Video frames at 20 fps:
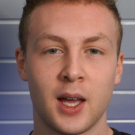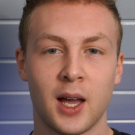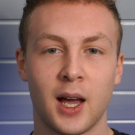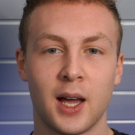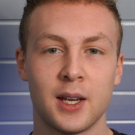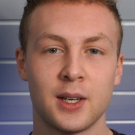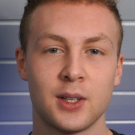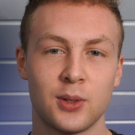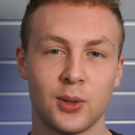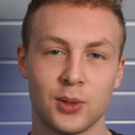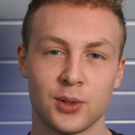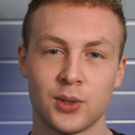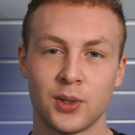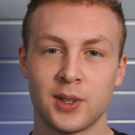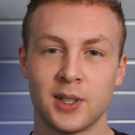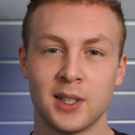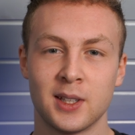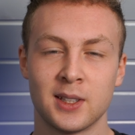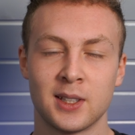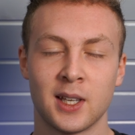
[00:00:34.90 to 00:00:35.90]
and it also
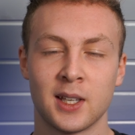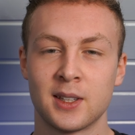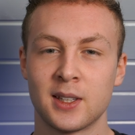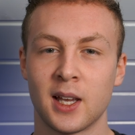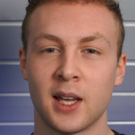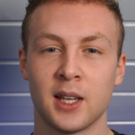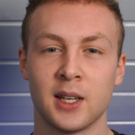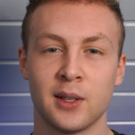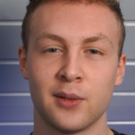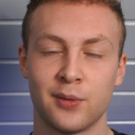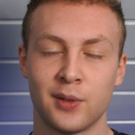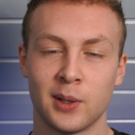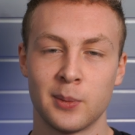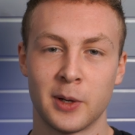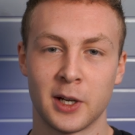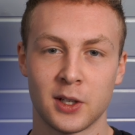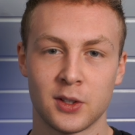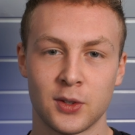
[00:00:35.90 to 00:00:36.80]
didn't get any feedback.